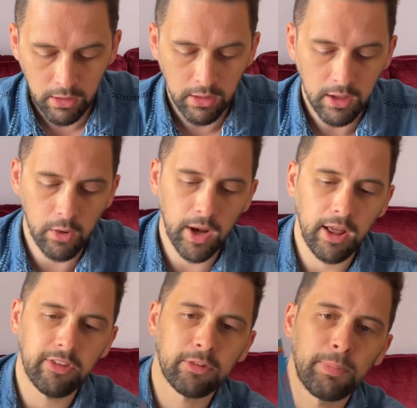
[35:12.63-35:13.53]
I quite like
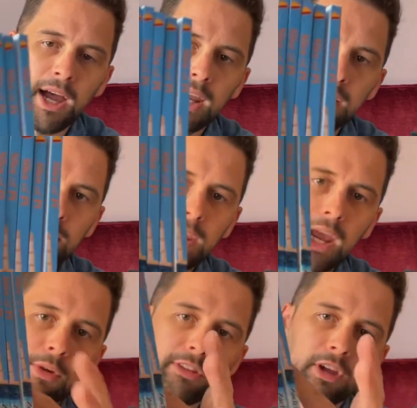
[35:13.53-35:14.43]
the spine,
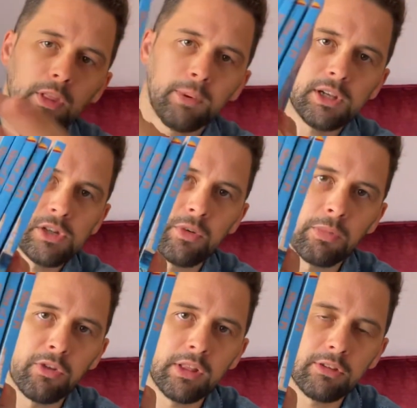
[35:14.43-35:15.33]
carries on the picture from the
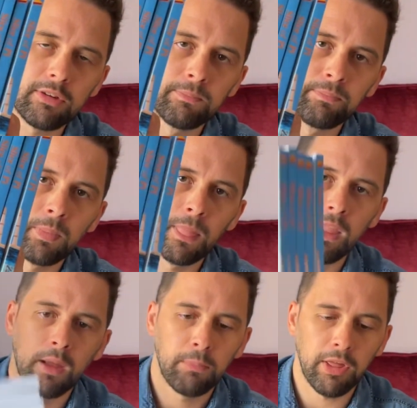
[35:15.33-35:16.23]
front.
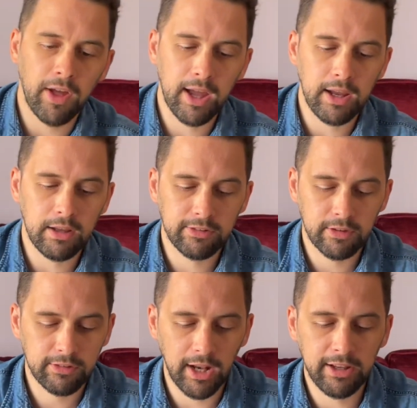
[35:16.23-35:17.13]
But that is
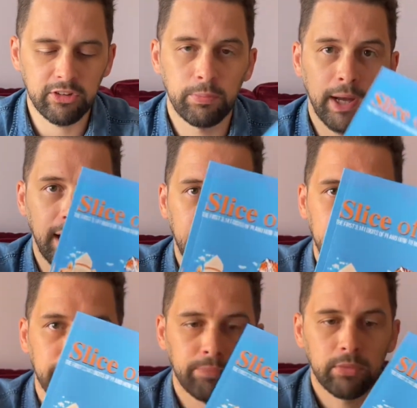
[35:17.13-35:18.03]
Slice of Pie.
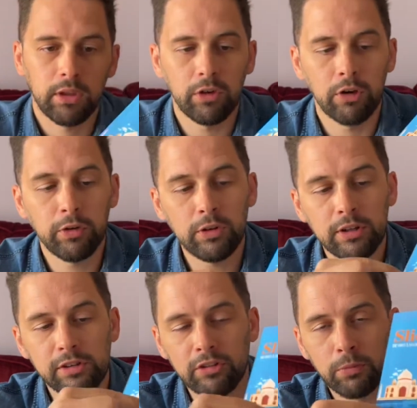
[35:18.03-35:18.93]
You've got a few
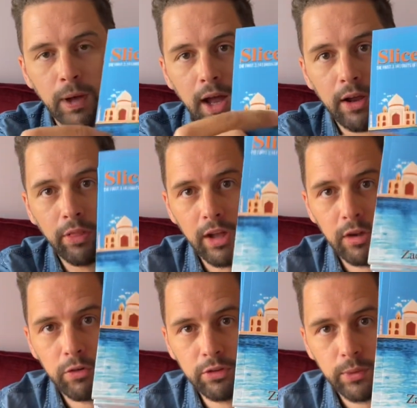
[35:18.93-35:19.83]
digits of pi on the
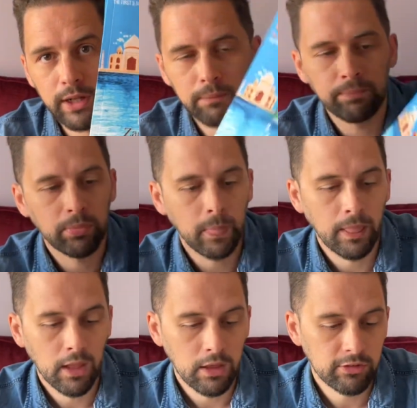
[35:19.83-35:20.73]
cover as well.
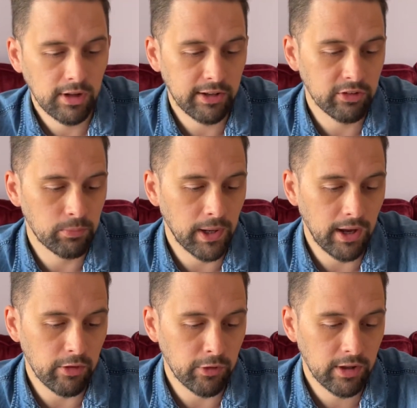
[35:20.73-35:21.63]
Slice of Pie,
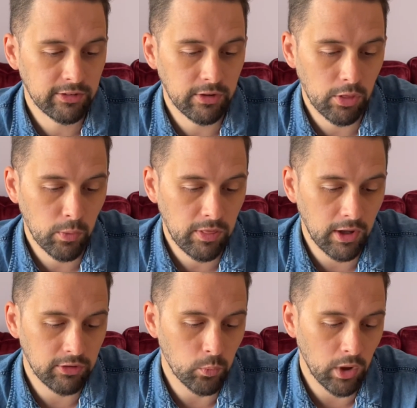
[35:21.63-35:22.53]
the first
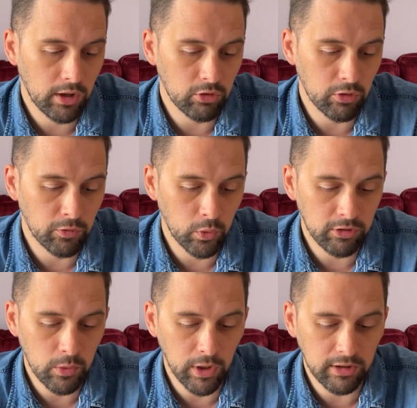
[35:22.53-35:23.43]

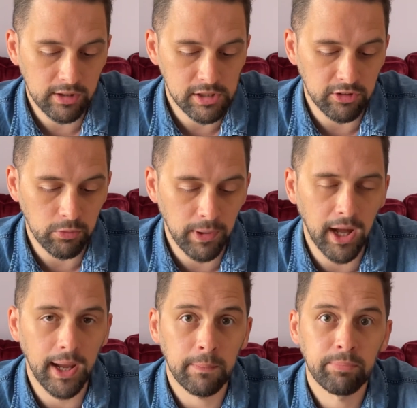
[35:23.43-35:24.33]
3,141 digits of
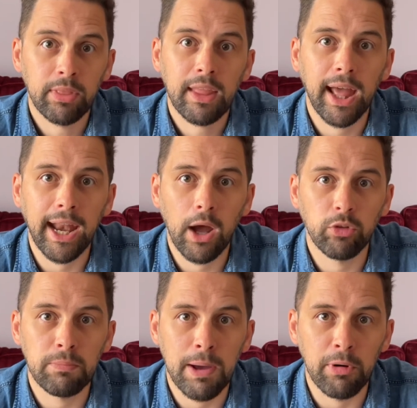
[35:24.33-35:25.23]
pi, and how to
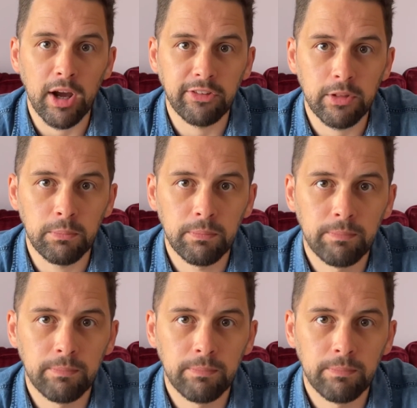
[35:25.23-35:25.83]
memorise them.